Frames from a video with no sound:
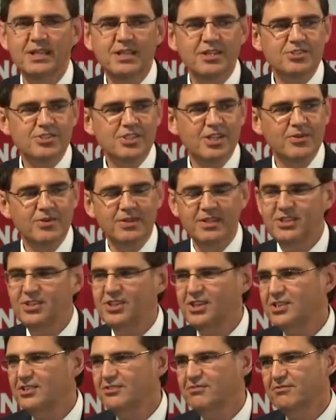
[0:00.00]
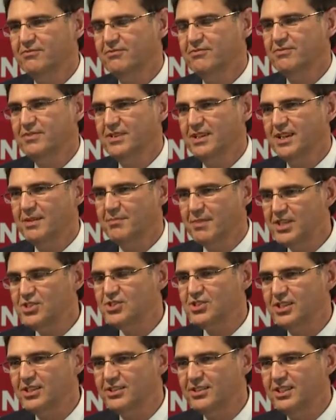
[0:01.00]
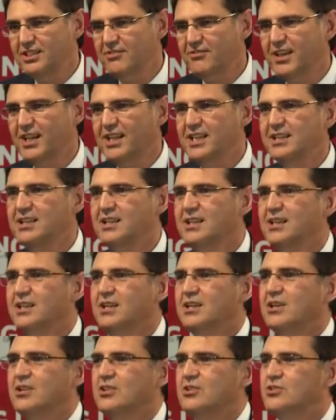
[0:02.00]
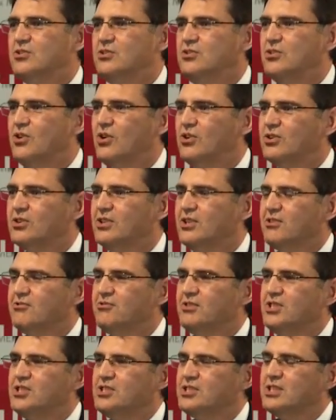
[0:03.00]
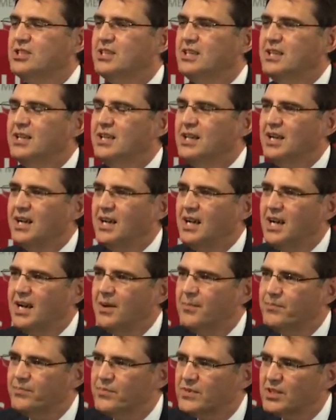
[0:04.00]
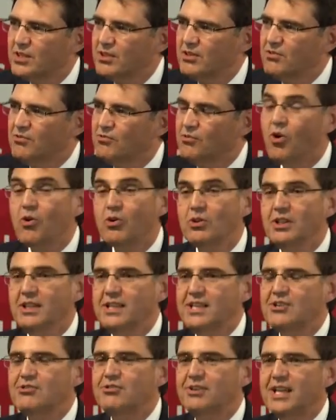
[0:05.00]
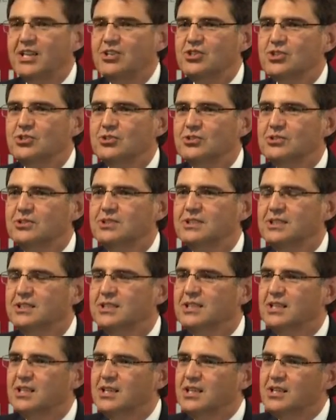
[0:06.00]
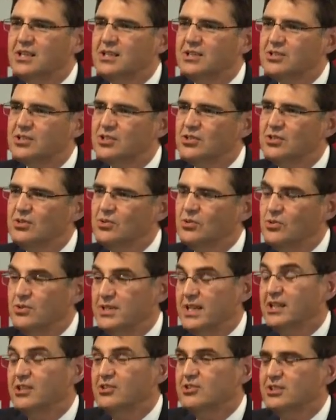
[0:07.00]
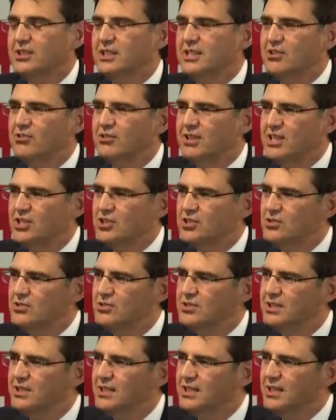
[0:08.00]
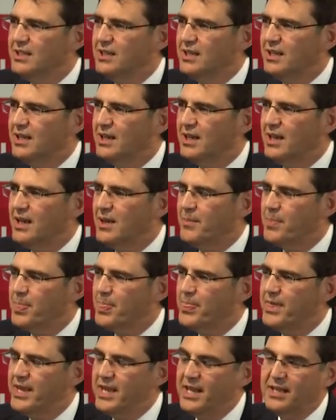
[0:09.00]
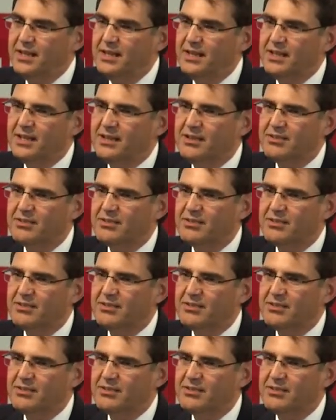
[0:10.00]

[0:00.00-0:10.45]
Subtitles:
So you can imagine it, that if a doctor is wrongly credentialed or negligently credentialed, then